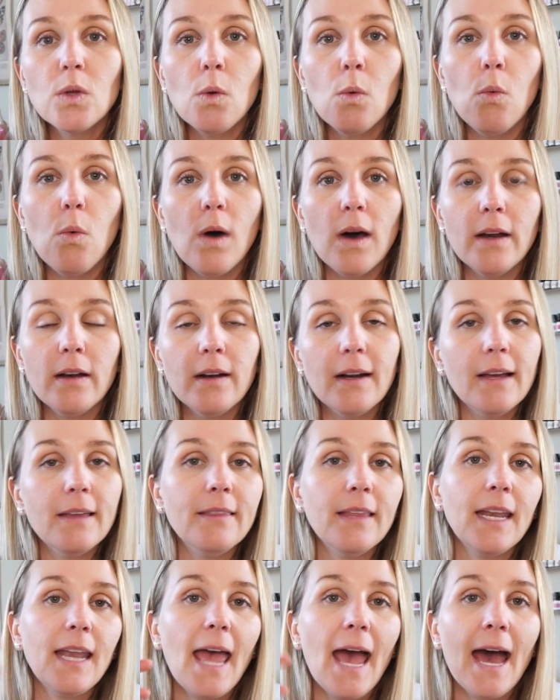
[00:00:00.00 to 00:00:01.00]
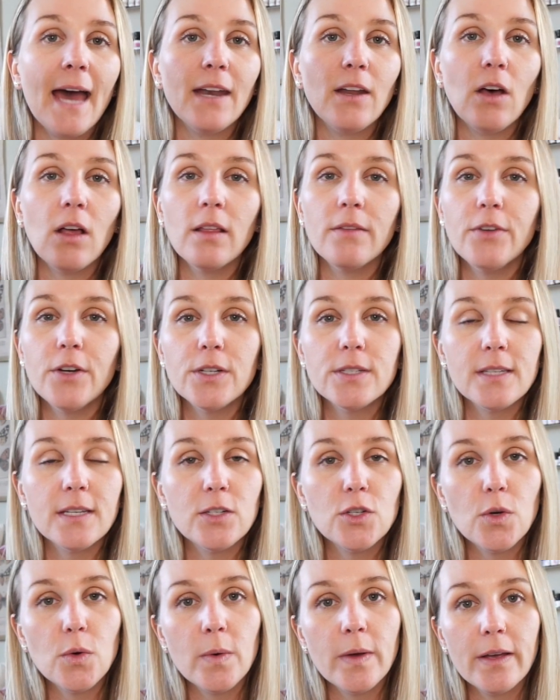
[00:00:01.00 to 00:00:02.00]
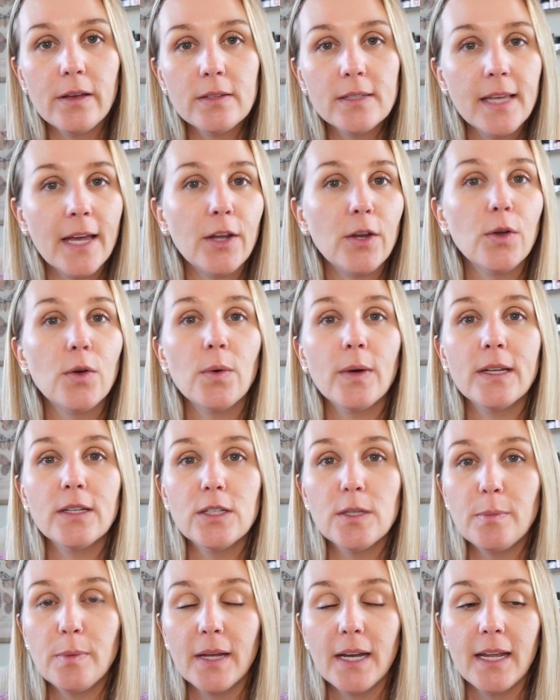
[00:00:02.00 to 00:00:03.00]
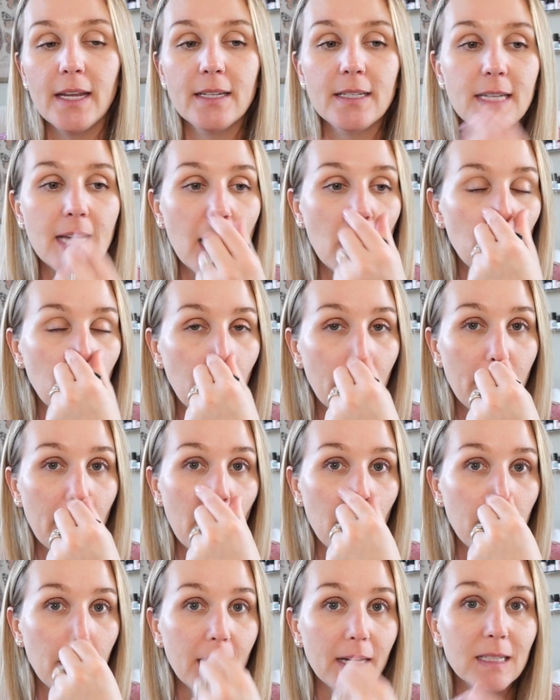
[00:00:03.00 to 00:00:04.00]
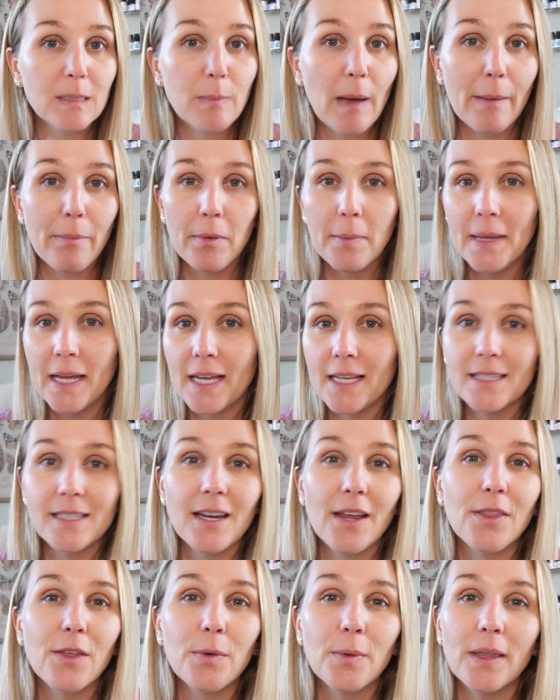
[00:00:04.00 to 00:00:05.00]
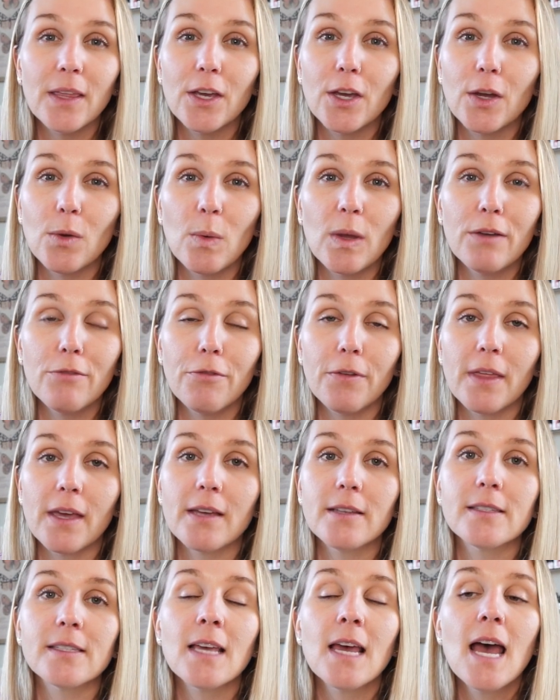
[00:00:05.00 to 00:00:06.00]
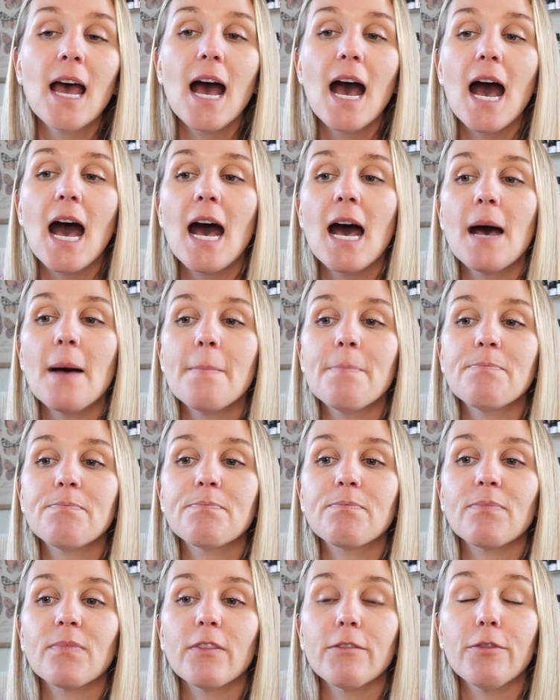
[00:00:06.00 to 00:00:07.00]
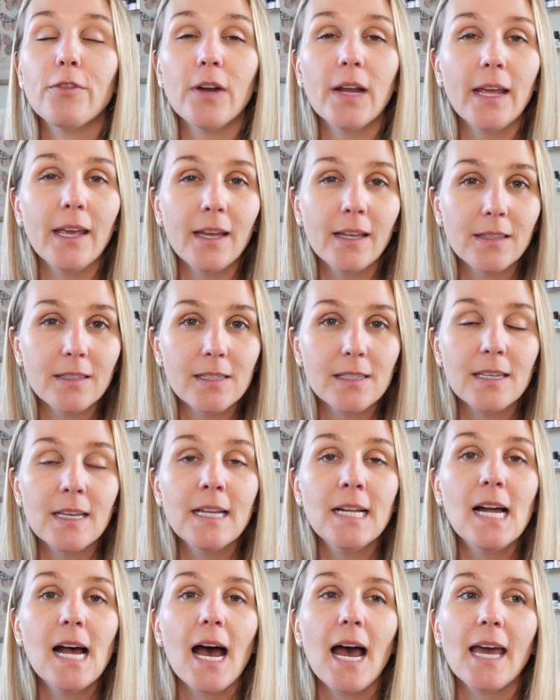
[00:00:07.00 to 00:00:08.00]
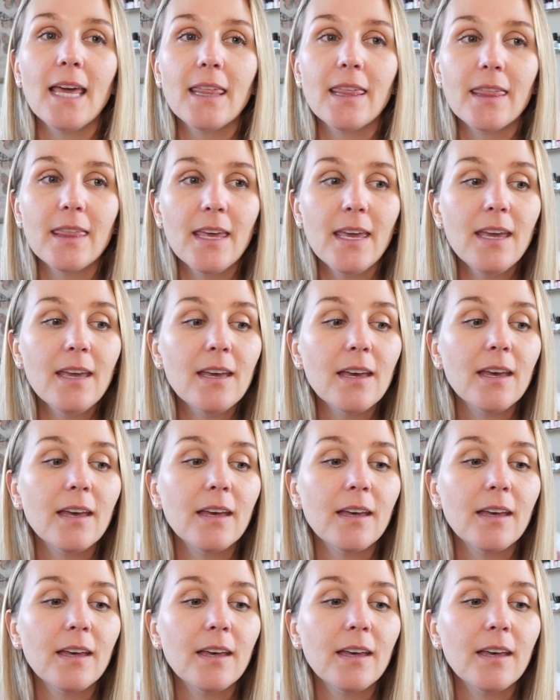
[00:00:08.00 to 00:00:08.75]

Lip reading: water and then add all of your essential oils that you're going to put in to help repel bugs. Peppermint is another really good one for this. For ants, I think